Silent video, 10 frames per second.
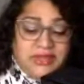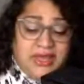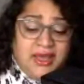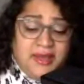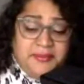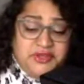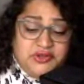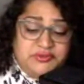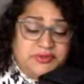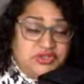
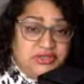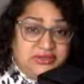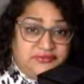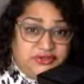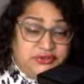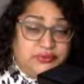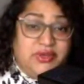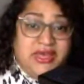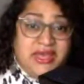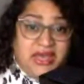Especially if you
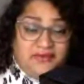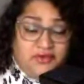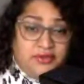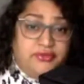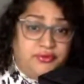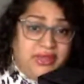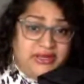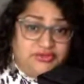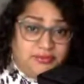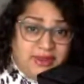have gone through any
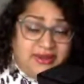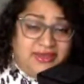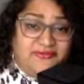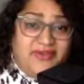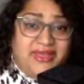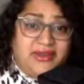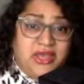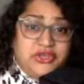traumatic event,